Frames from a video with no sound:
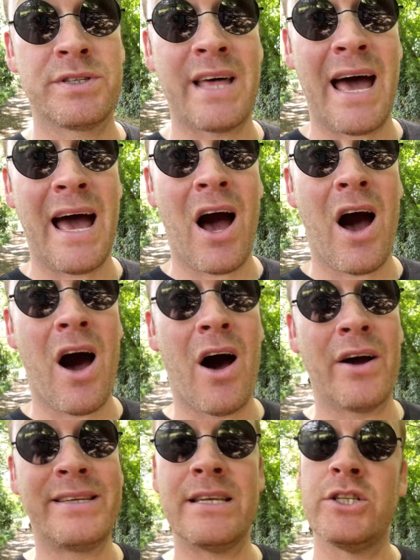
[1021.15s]
that I
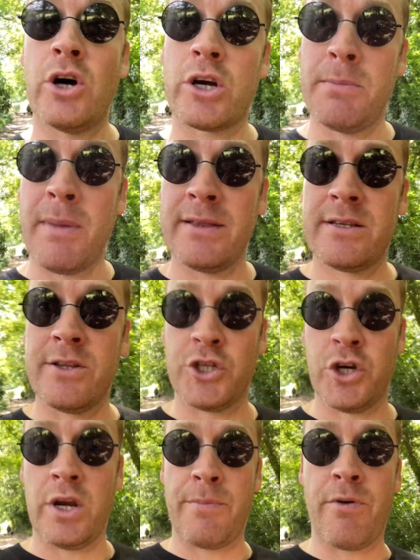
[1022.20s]
didn't document the
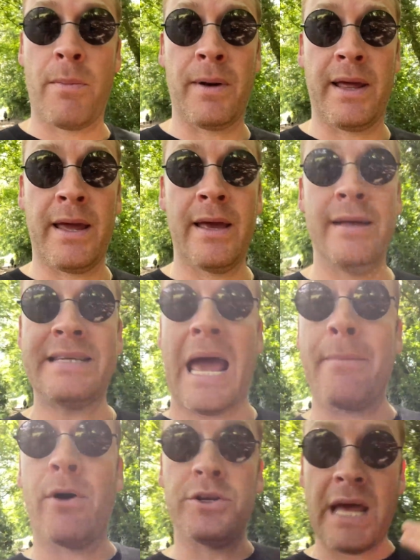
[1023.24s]
journey properly, day
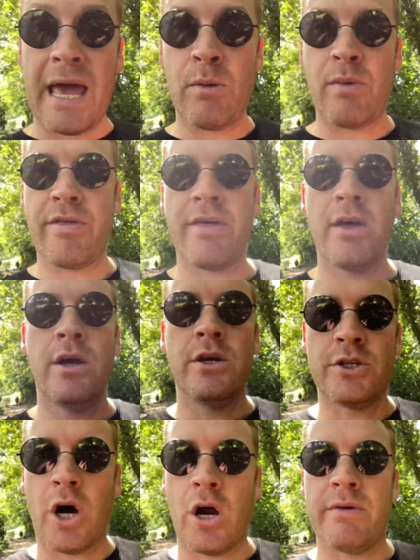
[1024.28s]
by day, with
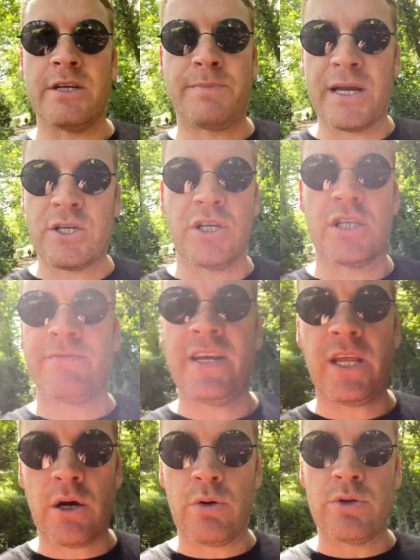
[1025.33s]
diaries, pictures,
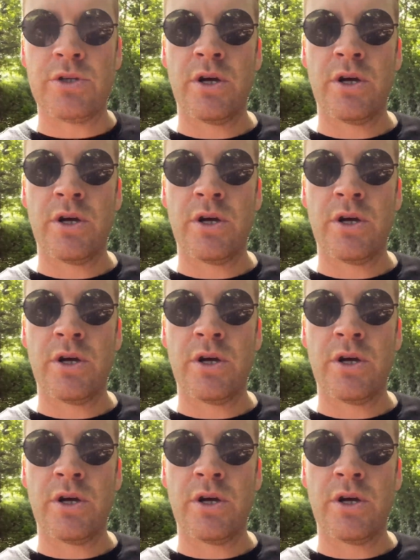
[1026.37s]
videos.